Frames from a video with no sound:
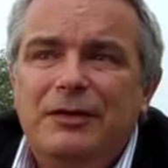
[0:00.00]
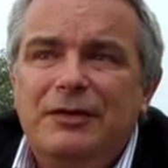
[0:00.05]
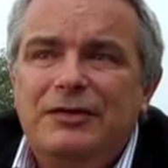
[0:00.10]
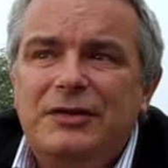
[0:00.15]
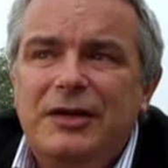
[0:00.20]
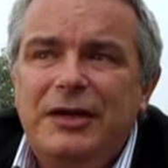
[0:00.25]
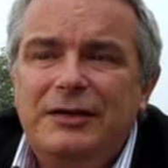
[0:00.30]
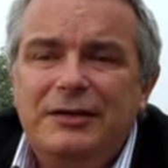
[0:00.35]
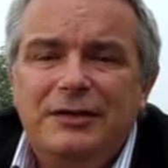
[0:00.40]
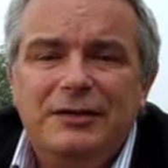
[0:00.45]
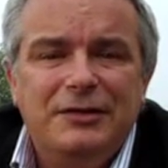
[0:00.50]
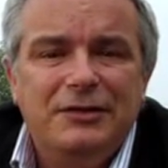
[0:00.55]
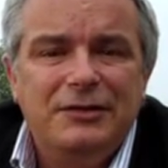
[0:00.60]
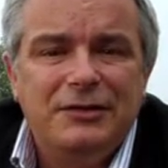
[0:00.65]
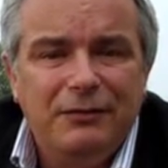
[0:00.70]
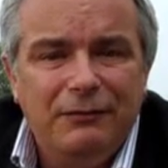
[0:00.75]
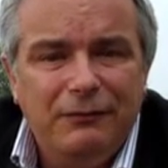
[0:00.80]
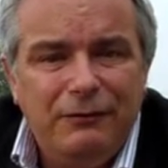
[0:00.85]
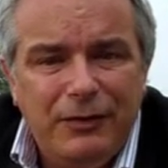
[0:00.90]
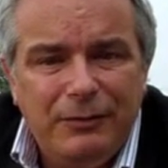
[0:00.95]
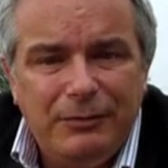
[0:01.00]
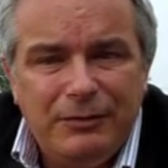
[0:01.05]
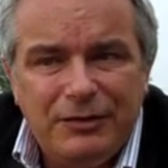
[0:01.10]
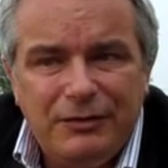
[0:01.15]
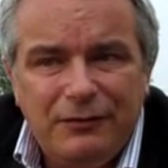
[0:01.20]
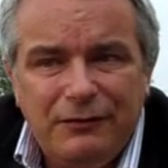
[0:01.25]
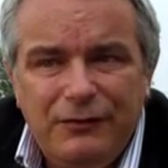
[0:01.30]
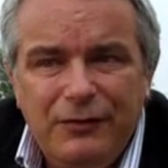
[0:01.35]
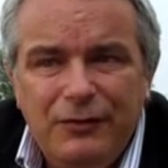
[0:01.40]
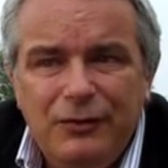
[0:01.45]
status is confirmed
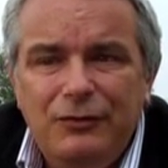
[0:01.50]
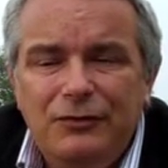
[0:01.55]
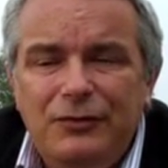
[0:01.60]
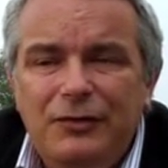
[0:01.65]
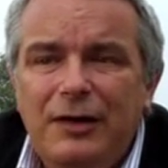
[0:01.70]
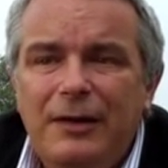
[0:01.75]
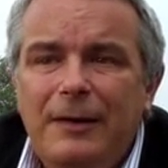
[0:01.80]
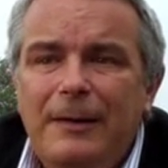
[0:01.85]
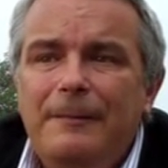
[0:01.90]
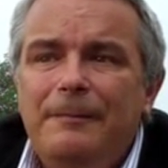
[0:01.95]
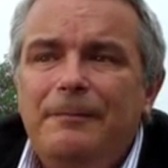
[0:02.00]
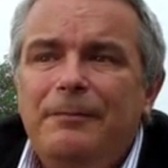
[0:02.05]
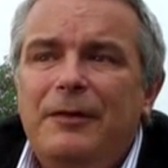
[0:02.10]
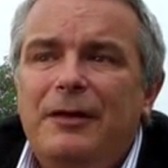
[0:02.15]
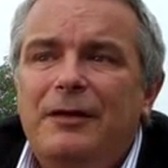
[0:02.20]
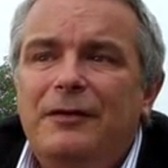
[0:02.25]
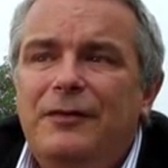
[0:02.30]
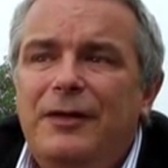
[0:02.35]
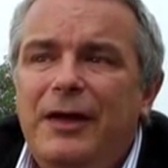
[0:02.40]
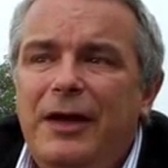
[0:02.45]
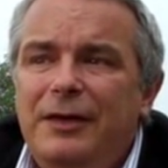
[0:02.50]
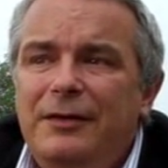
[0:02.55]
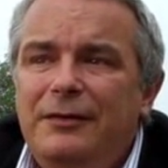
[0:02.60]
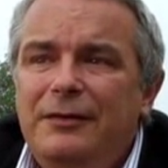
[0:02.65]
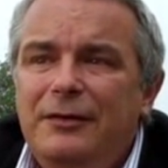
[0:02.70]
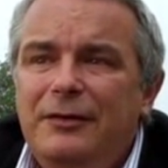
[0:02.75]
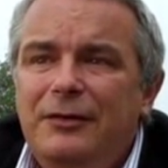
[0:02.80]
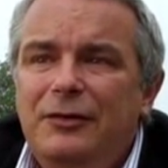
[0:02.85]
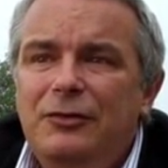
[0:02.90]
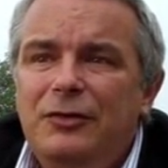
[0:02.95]
as a food,
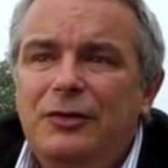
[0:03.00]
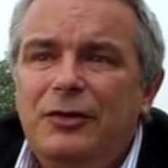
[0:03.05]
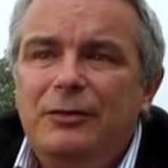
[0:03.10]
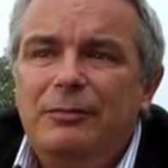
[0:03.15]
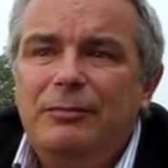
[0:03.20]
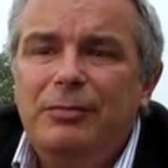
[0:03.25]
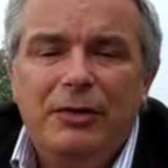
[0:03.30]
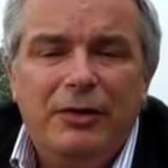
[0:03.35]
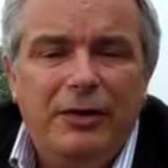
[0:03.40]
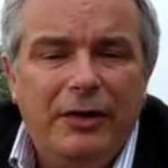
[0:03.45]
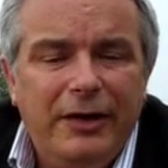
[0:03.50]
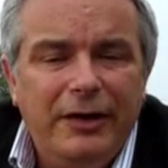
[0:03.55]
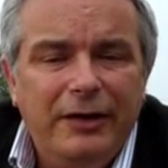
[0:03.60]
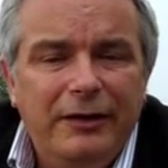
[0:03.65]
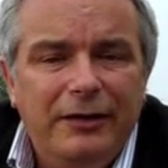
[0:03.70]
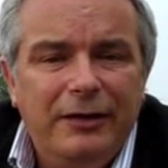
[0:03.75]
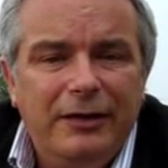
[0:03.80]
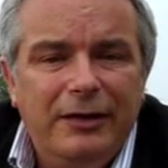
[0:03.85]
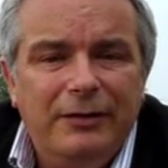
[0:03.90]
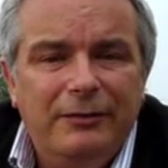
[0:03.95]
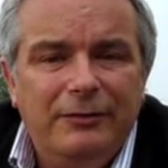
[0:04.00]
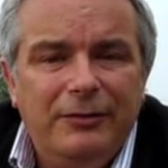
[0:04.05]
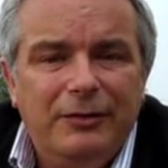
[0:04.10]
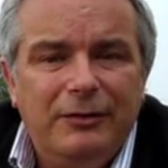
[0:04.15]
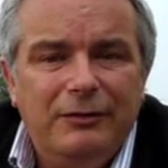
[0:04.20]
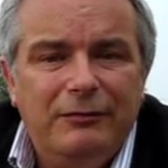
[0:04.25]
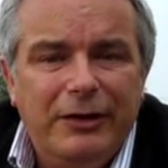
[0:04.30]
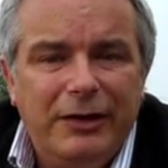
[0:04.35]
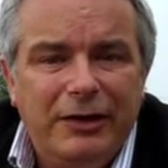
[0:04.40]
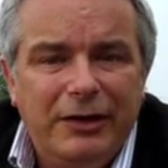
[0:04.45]
then you can apply
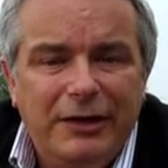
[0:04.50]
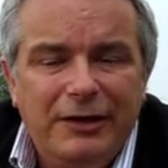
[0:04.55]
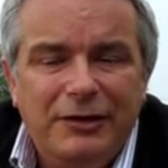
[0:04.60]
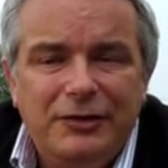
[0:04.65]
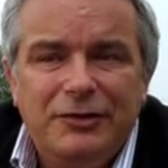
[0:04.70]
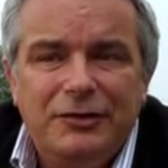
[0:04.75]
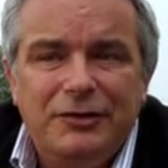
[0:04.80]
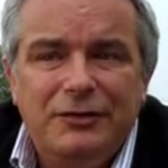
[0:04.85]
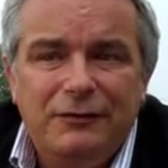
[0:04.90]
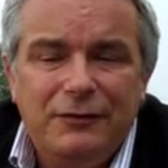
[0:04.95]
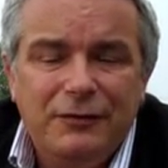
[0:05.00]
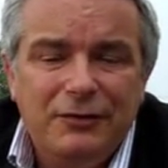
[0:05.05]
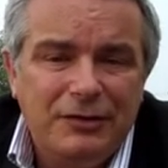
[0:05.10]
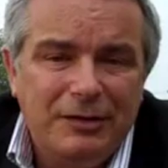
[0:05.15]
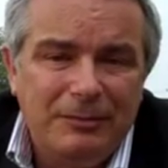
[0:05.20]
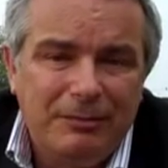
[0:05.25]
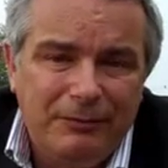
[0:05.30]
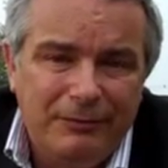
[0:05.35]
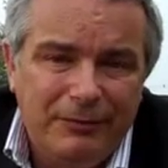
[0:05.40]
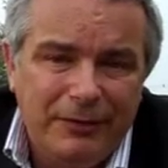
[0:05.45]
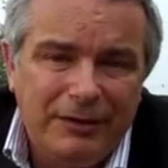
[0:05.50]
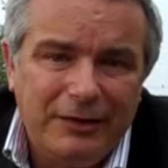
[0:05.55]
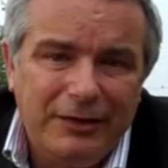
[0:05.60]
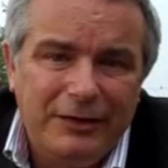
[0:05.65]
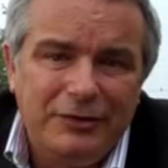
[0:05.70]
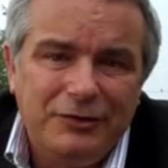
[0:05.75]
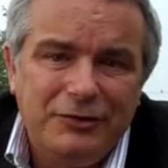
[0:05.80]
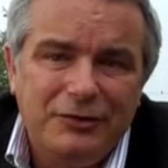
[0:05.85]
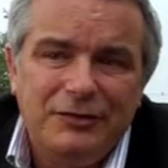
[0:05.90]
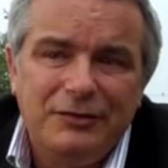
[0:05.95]
the regulations, food supplement
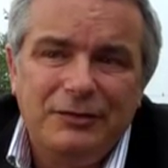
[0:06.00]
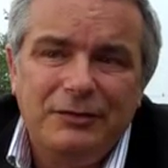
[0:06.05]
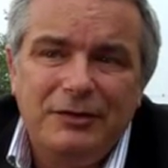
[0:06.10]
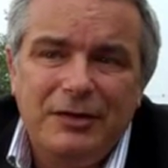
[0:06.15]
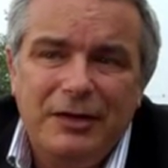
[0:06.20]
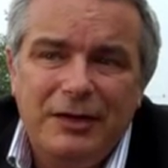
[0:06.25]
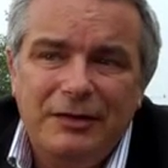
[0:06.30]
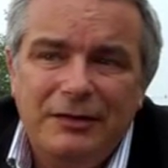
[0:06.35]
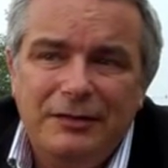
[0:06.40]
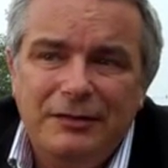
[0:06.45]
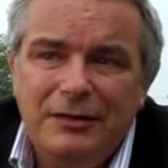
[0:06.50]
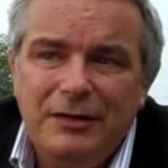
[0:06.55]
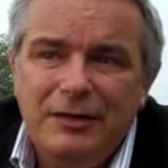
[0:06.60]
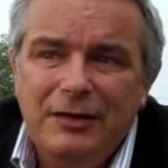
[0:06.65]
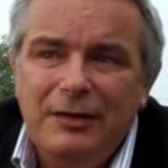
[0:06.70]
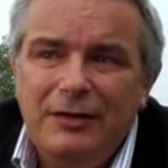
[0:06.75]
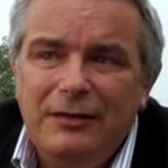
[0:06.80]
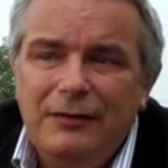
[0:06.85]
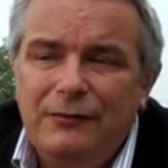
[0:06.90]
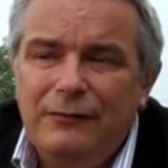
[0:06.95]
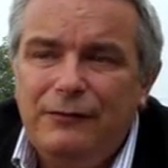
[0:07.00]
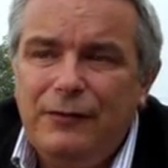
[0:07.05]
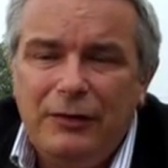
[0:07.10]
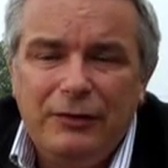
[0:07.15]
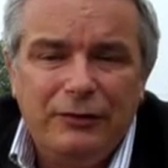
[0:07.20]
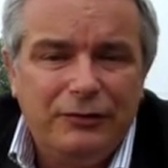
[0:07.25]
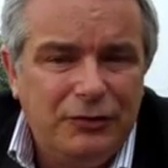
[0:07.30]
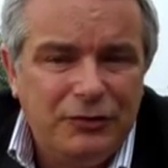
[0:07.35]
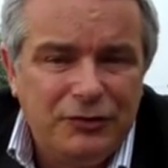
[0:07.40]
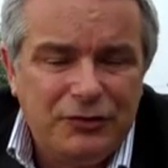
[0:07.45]
regulations, and
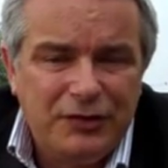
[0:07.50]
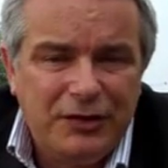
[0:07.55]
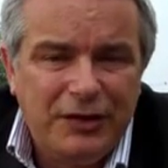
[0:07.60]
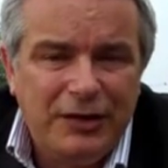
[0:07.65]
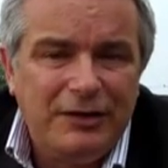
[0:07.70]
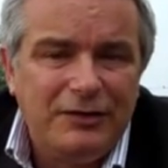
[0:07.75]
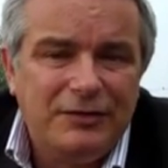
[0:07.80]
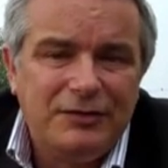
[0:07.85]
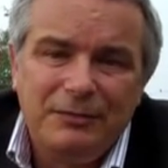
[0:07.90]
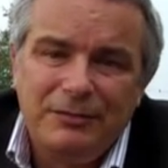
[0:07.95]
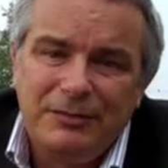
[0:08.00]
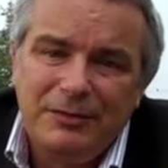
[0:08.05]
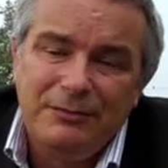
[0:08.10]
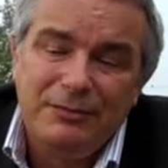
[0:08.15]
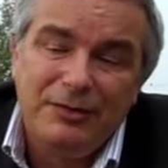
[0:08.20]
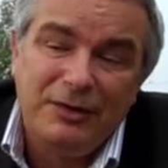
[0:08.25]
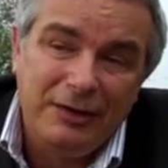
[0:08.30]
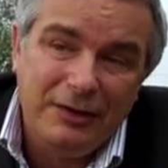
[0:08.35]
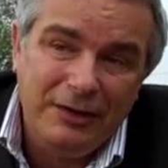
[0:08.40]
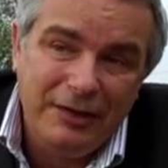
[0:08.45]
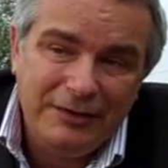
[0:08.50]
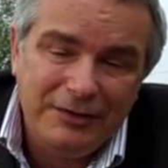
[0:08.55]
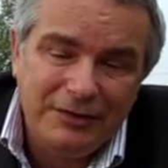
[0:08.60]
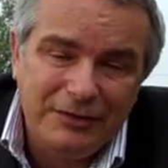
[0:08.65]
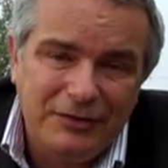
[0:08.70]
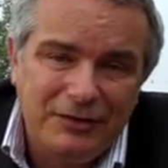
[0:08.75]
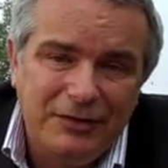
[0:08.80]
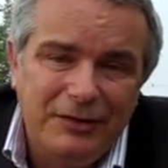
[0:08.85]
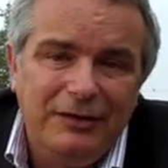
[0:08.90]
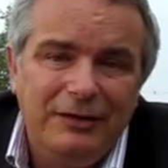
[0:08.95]
file dossiers. Sometimes only
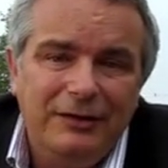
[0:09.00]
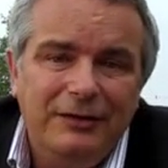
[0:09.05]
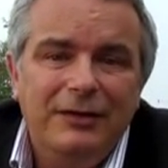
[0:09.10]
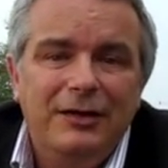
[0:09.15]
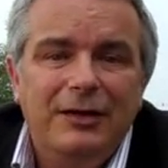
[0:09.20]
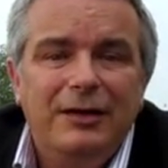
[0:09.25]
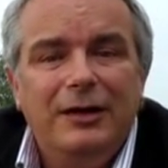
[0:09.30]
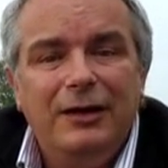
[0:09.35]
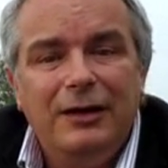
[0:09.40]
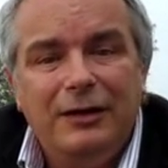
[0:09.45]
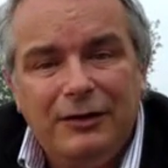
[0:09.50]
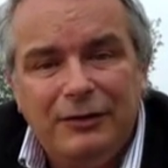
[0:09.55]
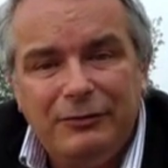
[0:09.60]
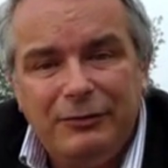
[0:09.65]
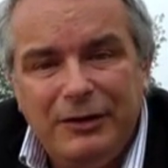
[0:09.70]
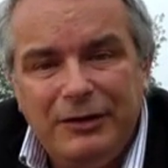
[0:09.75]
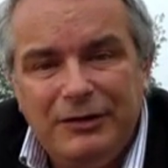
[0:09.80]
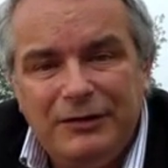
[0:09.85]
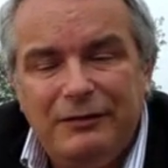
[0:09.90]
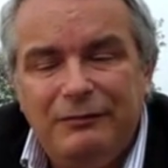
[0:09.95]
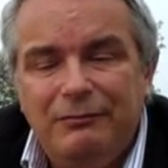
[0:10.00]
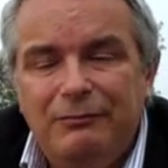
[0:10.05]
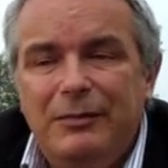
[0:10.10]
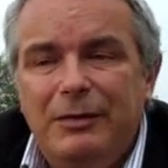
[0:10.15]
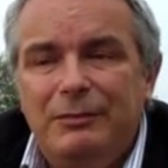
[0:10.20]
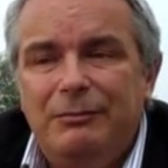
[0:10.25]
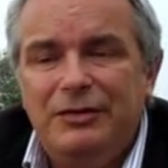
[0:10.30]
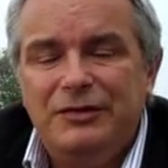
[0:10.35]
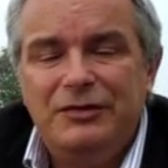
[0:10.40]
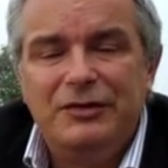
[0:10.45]
letters are needed in the 27 member